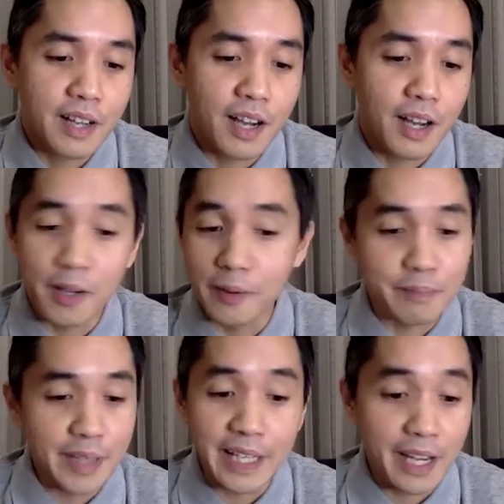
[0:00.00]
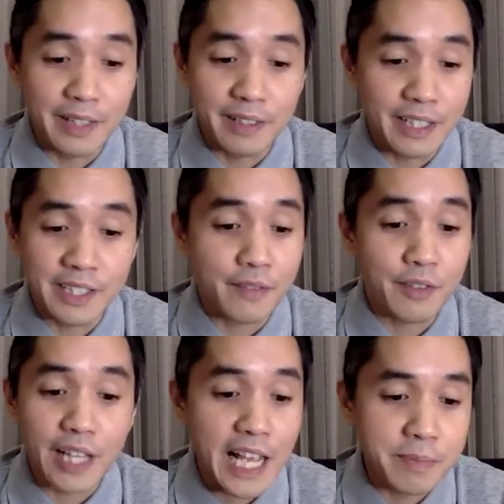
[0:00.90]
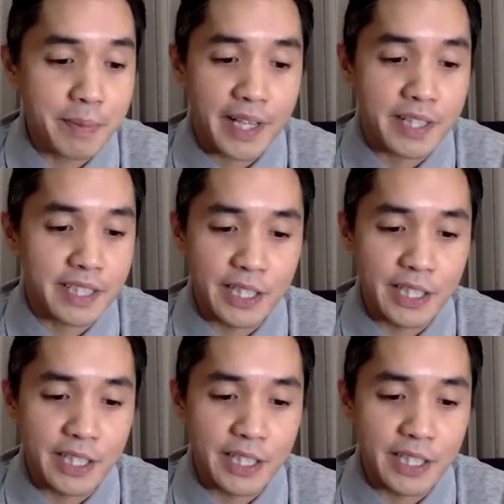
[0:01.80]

In several aspects